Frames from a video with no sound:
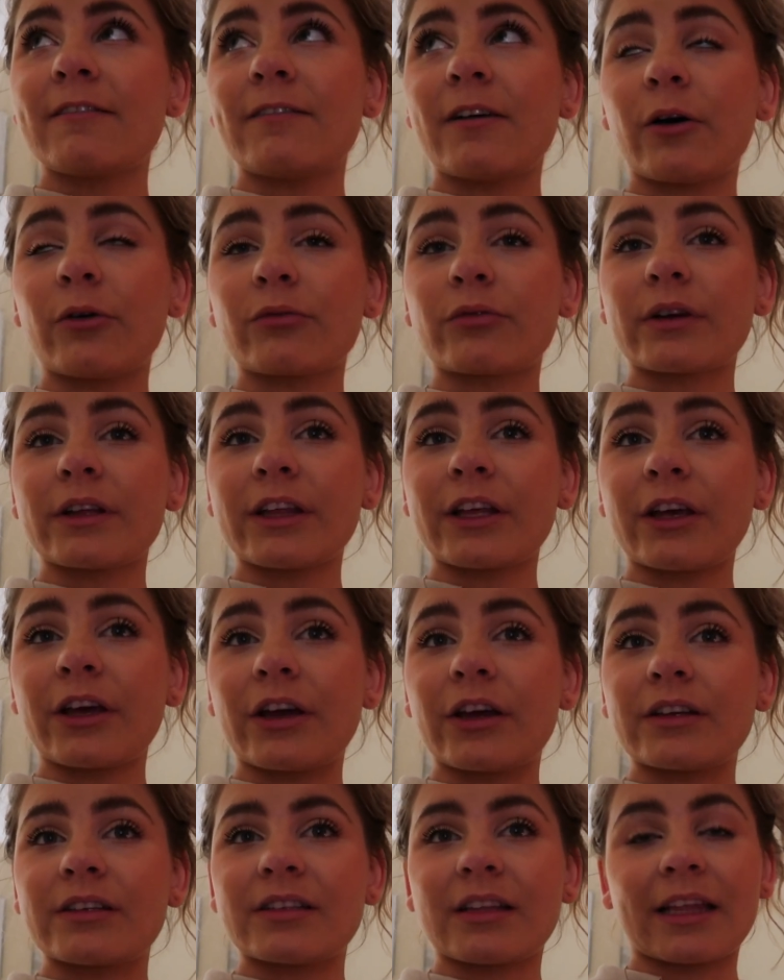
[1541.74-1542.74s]
really
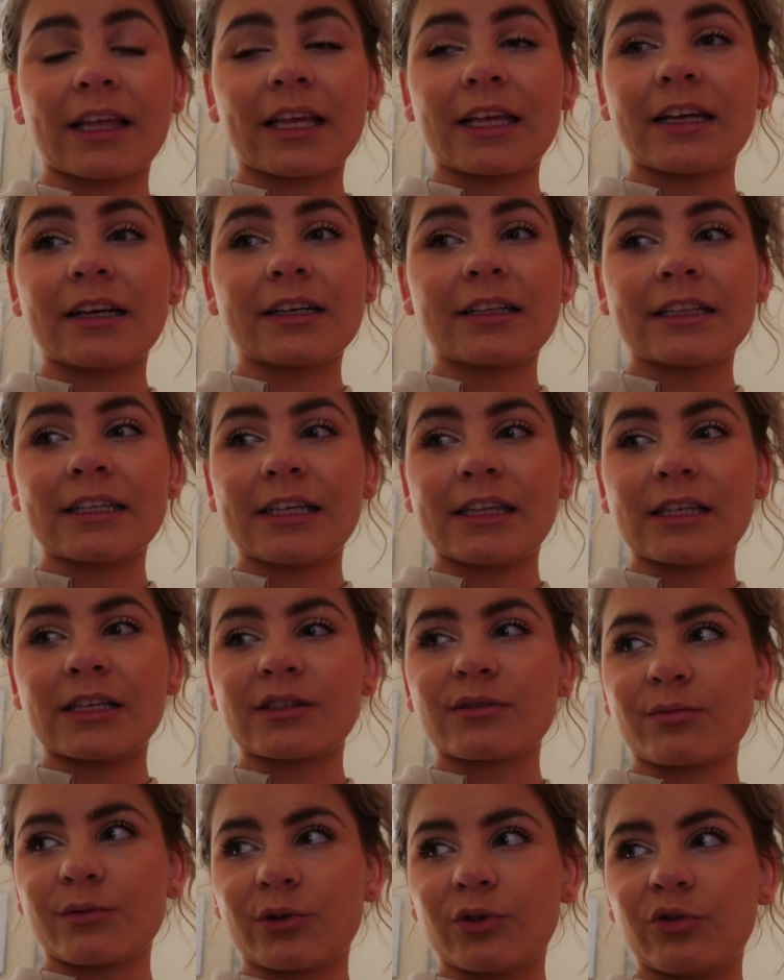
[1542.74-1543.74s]
good to like clean
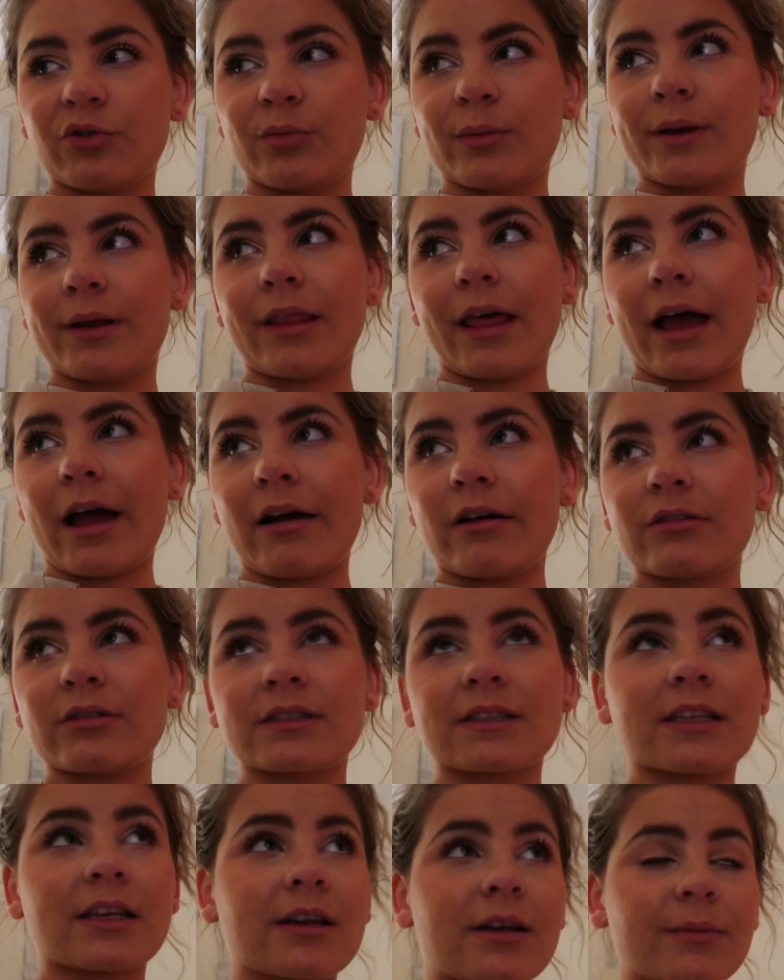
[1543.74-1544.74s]
this room and the
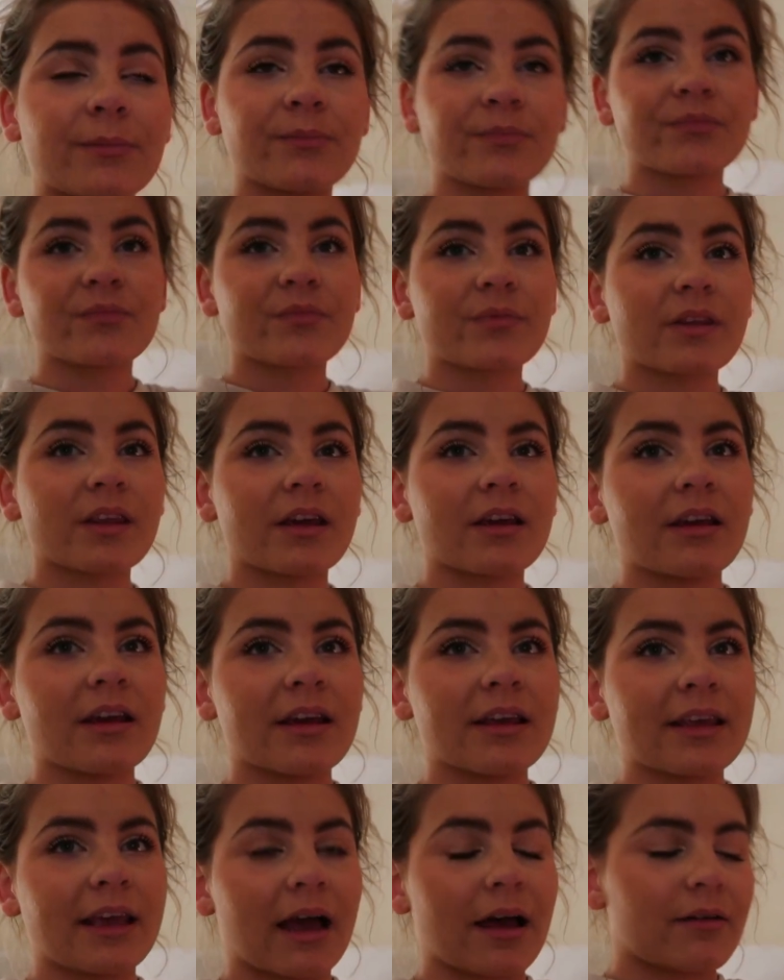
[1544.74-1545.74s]
house, and
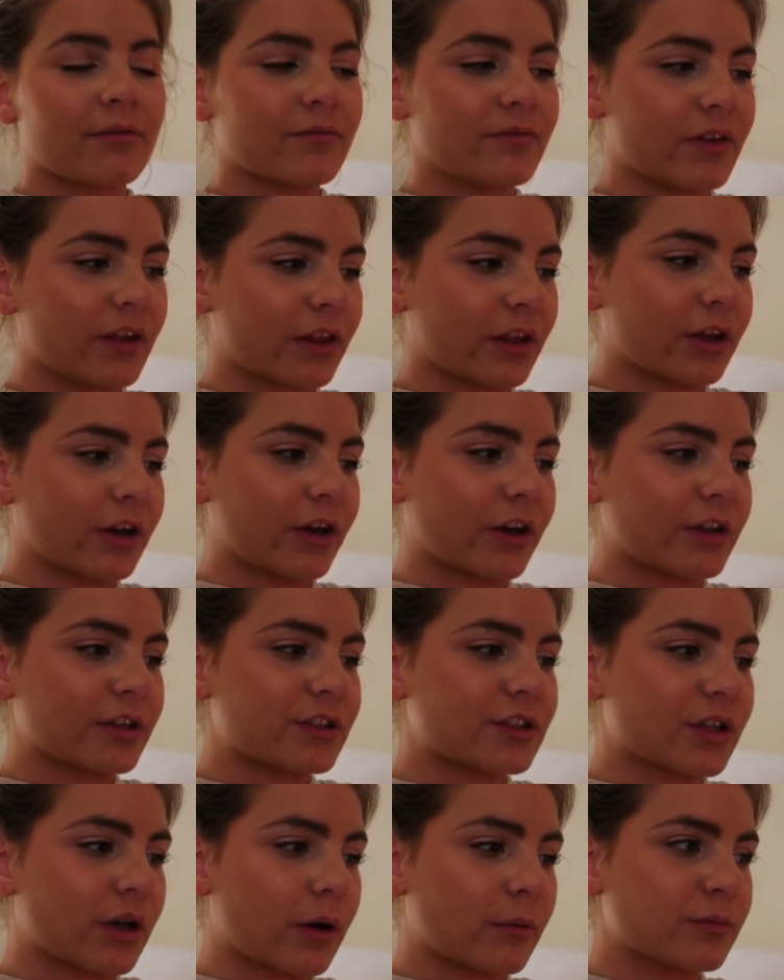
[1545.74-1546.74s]
yeah, feeling
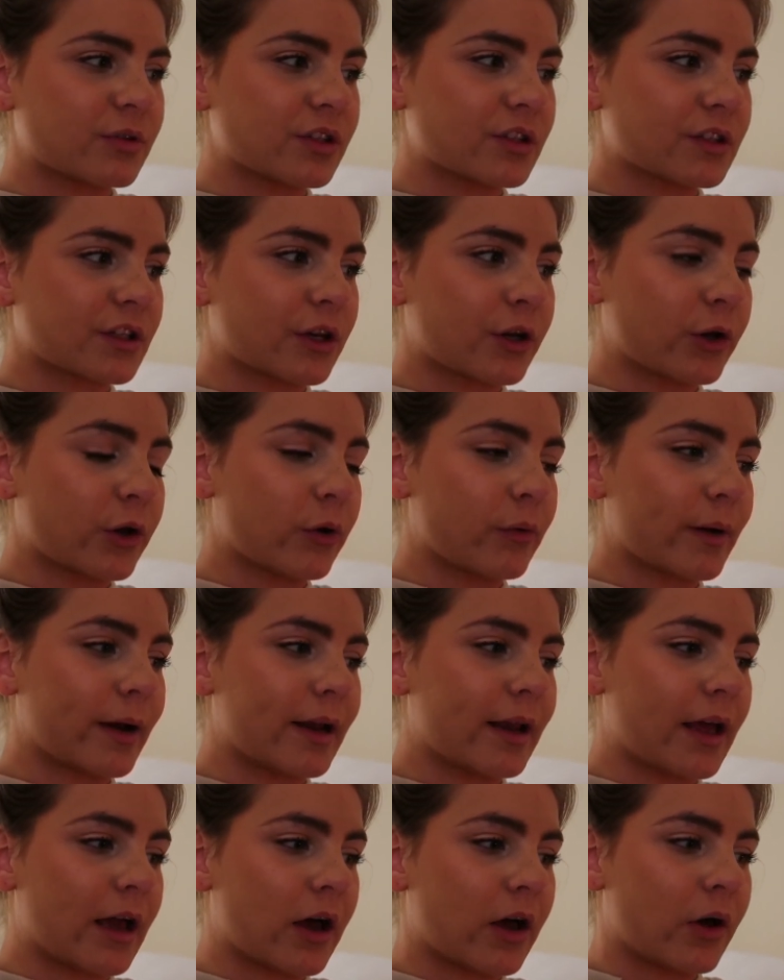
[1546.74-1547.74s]
good. So I'm just gonna go
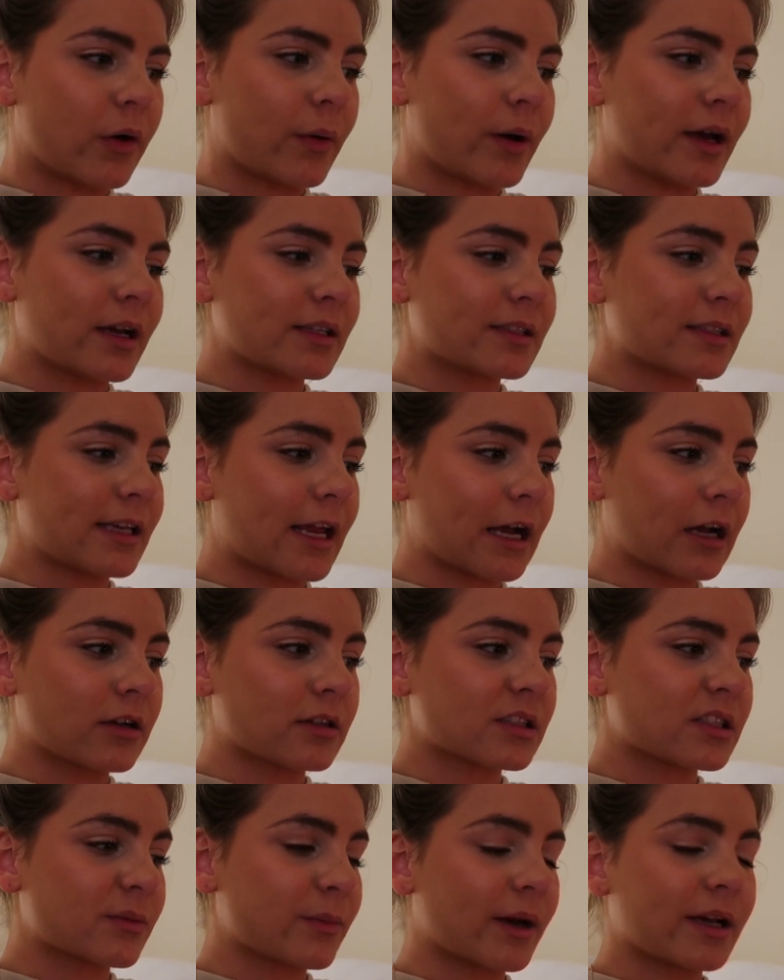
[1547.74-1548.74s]
right now, snack
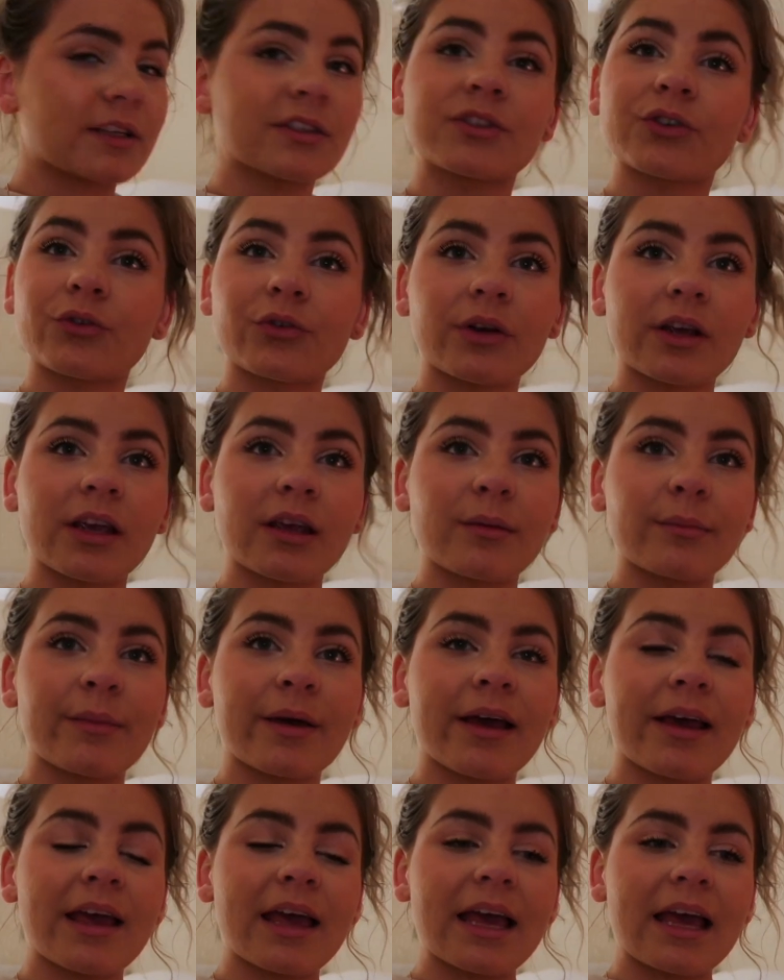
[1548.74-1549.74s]
on some ice
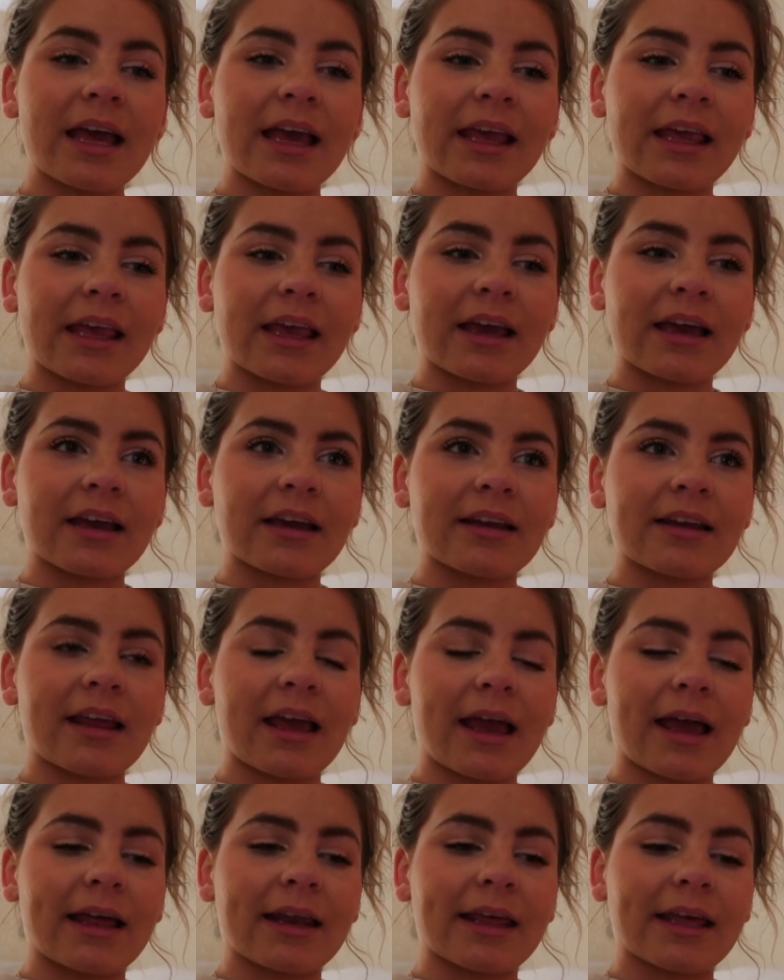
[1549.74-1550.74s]
cream,
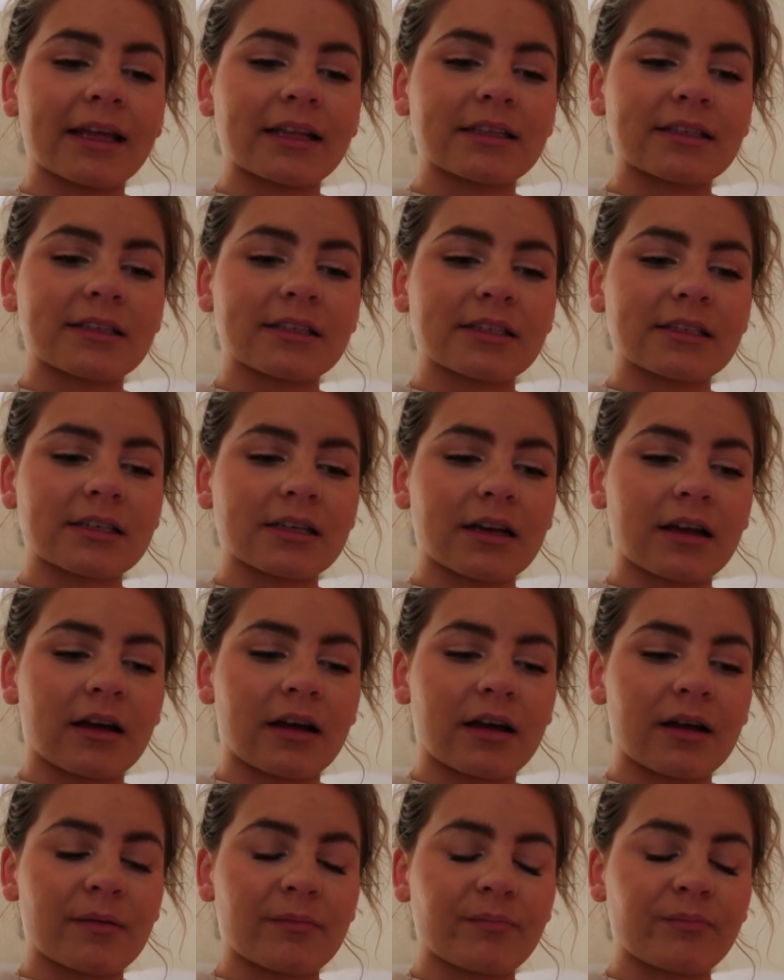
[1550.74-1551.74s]
and edit
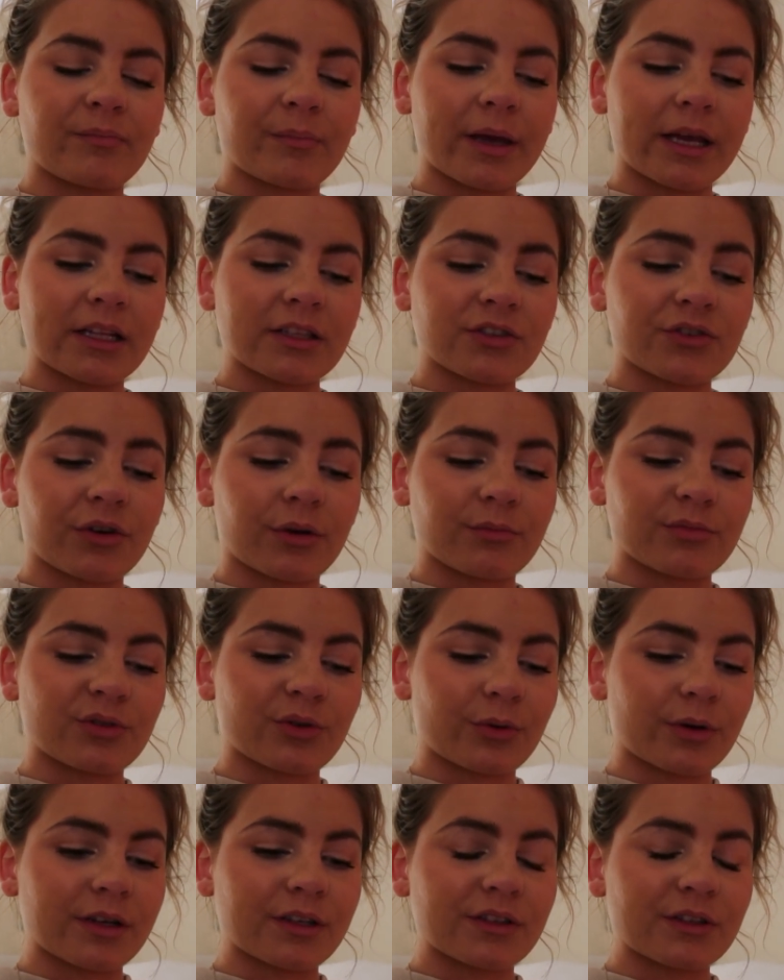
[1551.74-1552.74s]
my Instagram
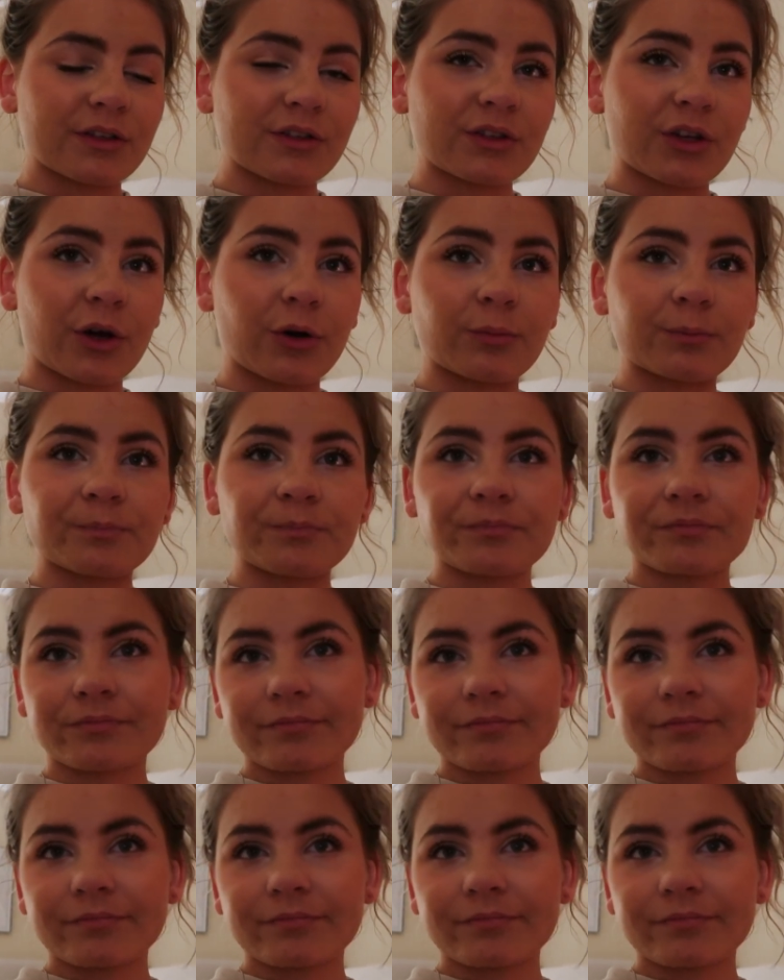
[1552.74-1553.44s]
stories. So